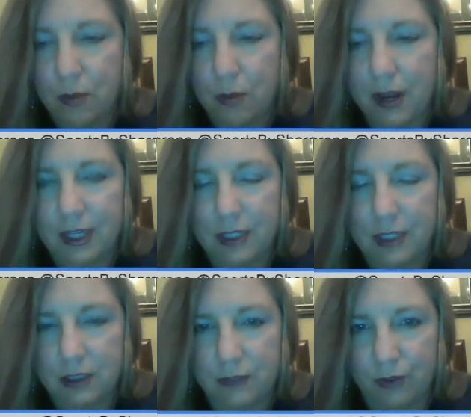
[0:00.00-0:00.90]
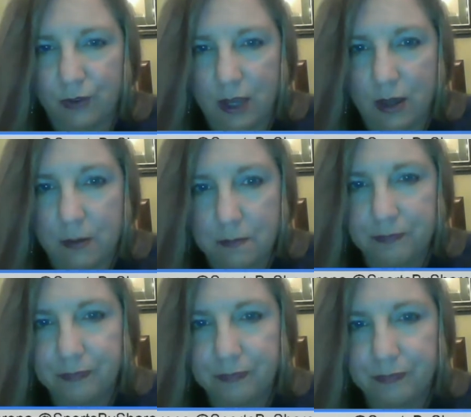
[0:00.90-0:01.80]
I think it did for him.
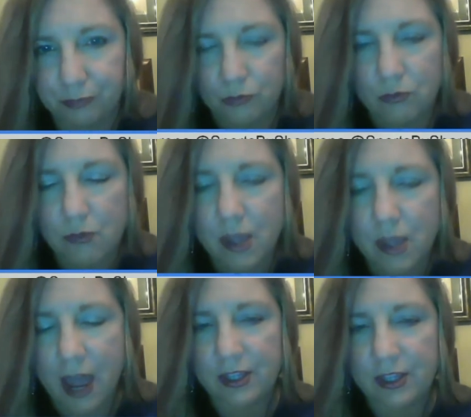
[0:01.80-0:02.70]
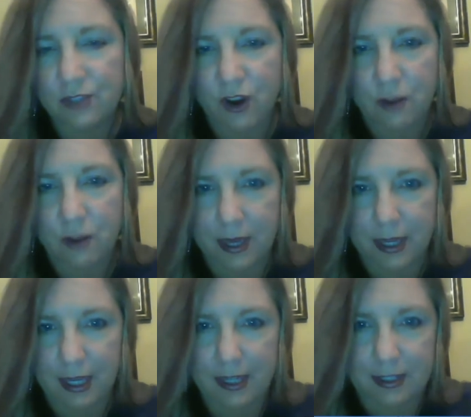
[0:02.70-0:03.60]
I think he's very big
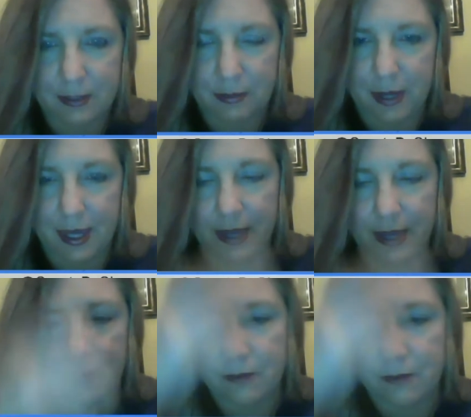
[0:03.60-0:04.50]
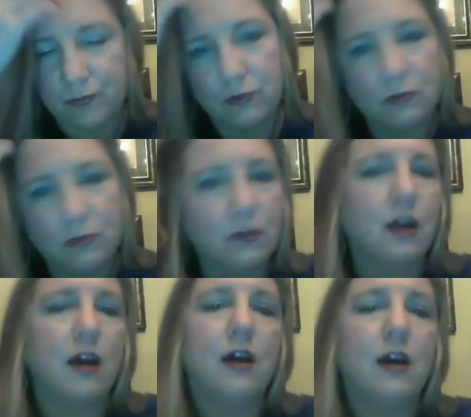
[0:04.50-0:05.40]
into being,
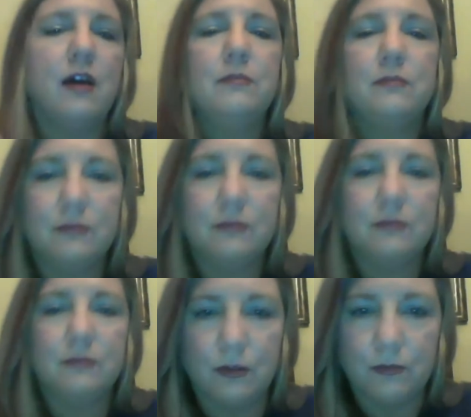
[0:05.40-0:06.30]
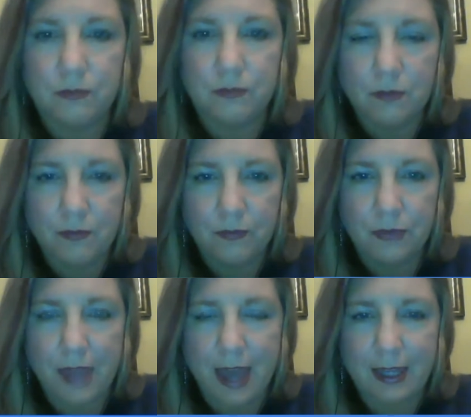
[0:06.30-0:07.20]
you know,
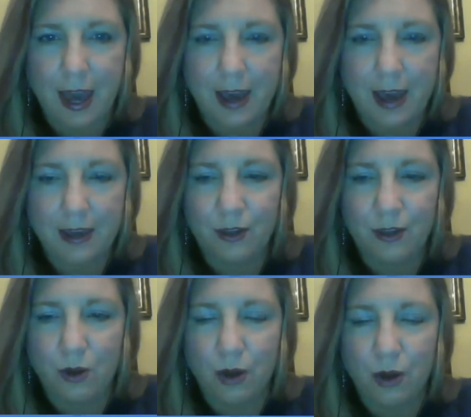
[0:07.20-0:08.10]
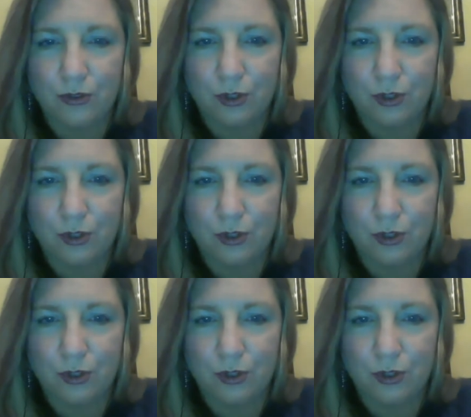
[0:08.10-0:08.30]
that guy who owns the